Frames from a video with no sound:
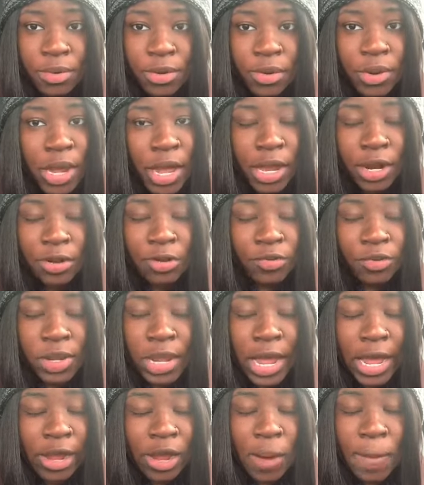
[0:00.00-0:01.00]
You gotta
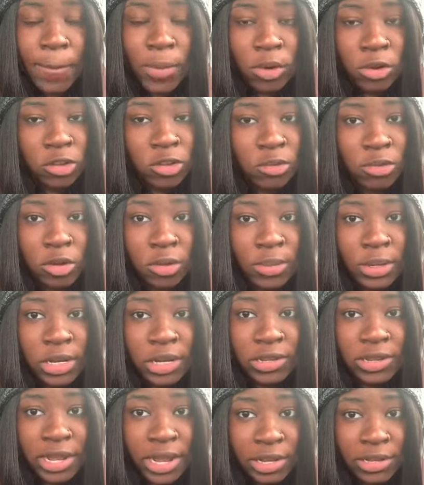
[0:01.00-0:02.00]
rely on multiple,
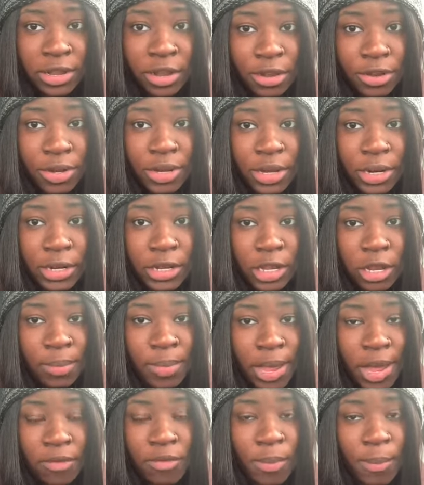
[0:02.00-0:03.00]
because that's how you're gonna keep
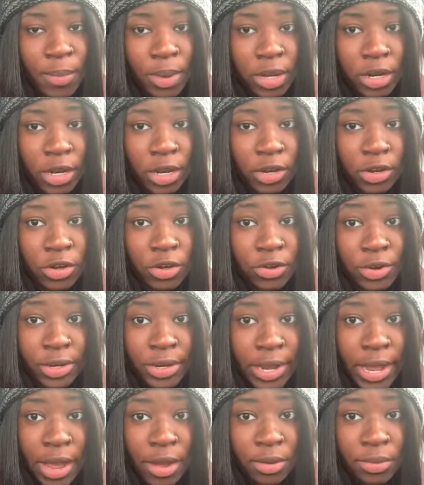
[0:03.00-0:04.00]
having money in your
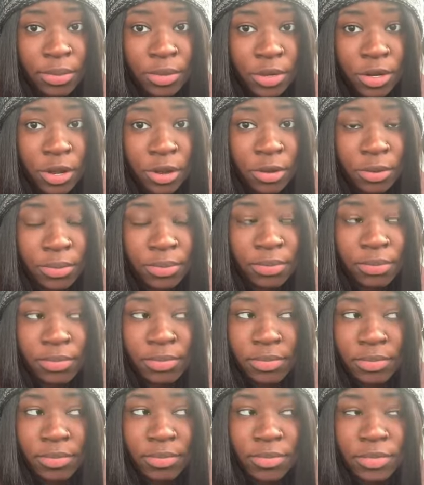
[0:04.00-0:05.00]
account, you know?
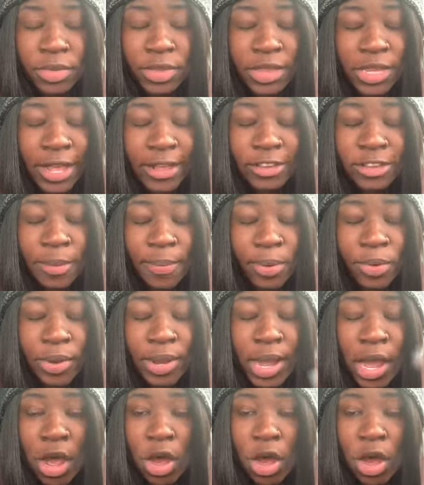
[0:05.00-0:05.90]
And that's the point.